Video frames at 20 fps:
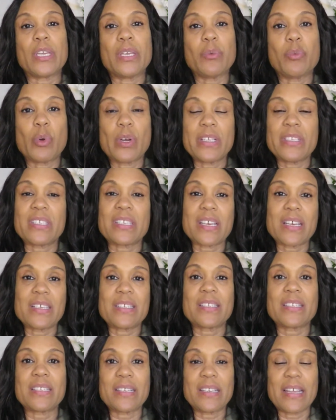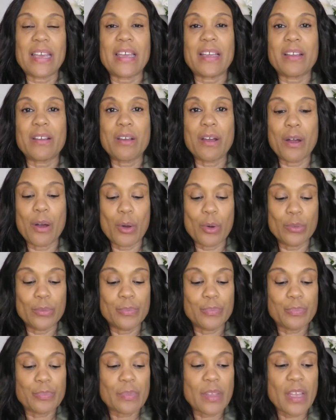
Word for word: he wants us to let go